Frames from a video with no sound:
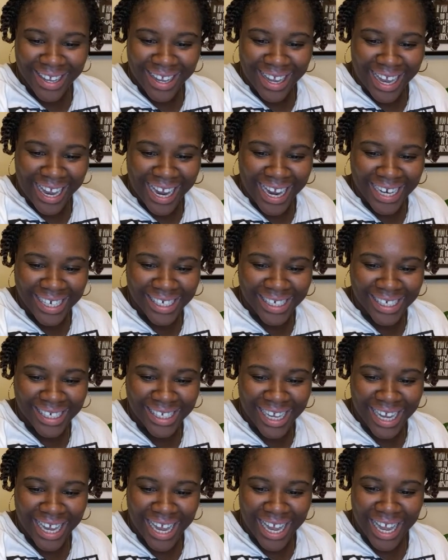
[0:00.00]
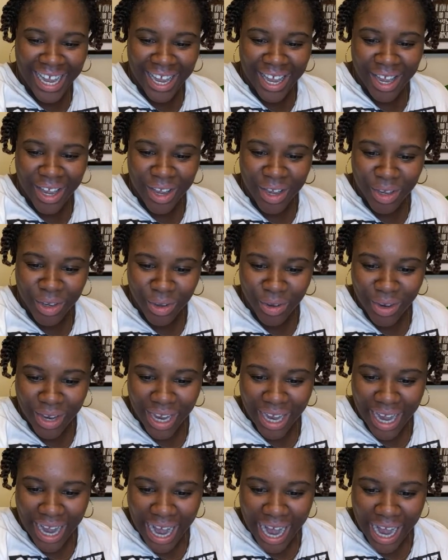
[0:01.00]
Angie said you can
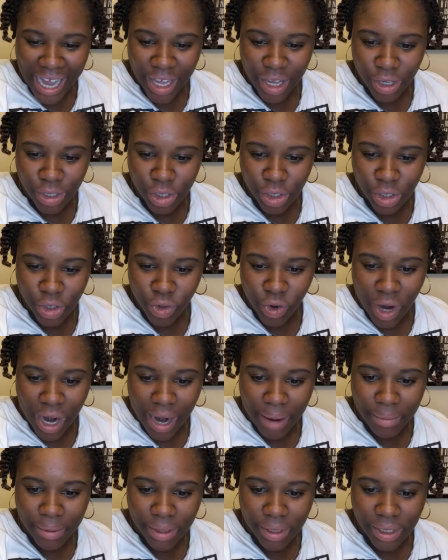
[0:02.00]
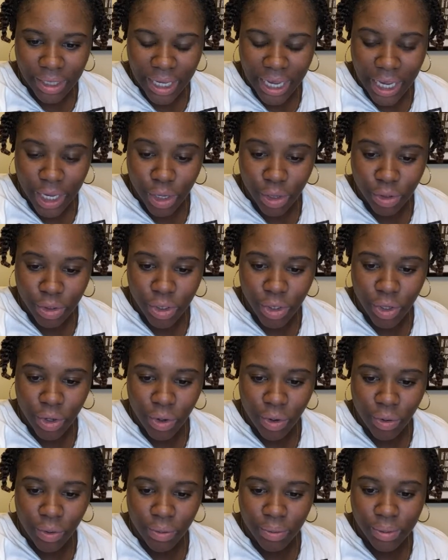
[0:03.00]
hide your subscribers in
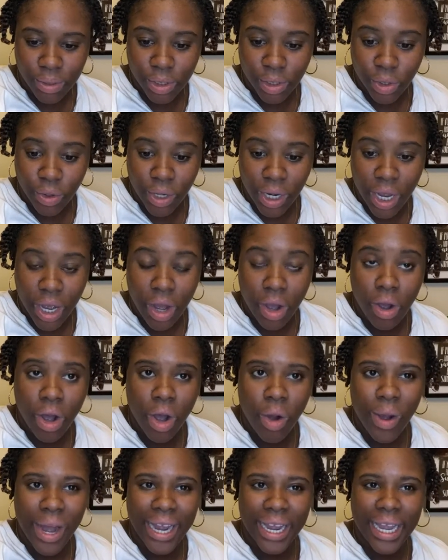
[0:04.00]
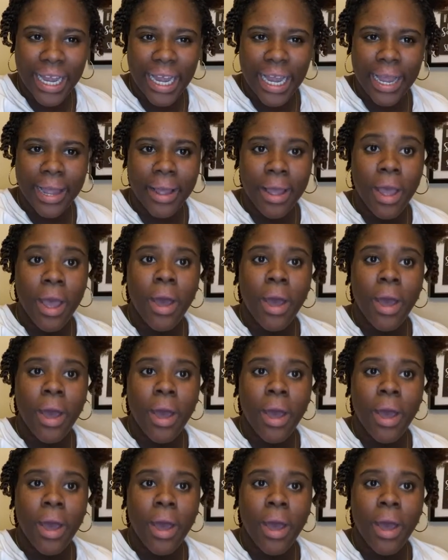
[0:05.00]
YouTube Studio. Oh, I can.